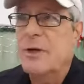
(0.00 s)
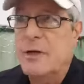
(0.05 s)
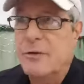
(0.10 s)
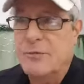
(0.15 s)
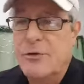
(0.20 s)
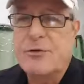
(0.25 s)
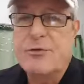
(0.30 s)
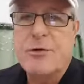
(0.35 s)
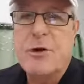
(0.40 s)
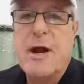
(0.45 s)
of
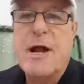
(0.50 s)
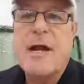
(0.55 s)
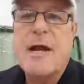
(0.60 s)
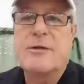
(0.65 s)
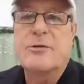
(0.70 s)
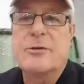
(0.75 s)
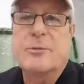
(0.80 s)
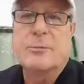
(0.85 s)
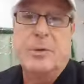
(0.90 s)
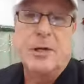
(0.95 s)
the trains,
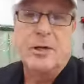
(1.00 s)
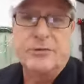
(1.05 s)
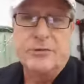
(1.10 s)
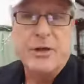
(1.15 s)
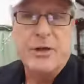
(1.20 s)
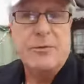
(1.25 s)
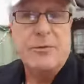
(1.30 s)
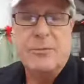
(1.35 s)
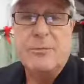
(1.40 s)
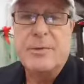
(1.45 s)
plus
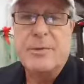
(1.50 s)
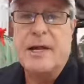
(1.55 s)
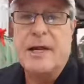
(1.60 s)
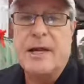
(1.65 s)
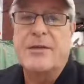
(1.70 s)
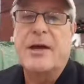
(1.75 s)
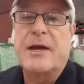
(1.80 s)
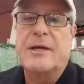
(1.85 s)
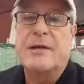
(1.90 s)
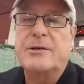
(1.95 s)
other many
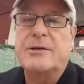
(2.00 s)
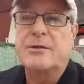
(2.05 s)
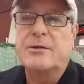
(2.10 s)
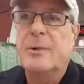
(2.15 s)
things.